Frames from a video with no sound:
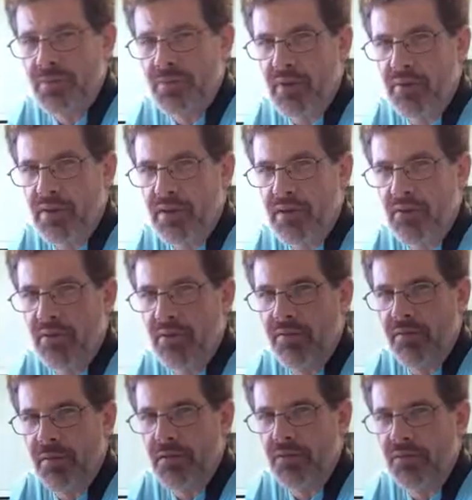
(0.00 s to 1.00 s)
I'm going to be
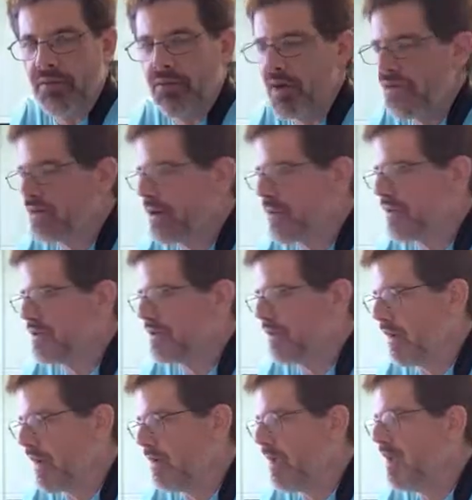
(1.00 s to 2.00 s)
referring to measure numbers
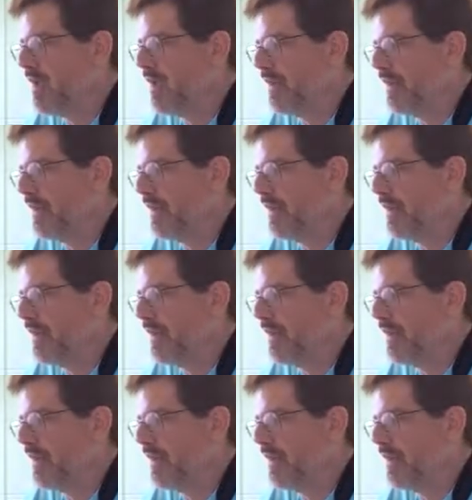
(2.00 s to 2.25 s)
throughout.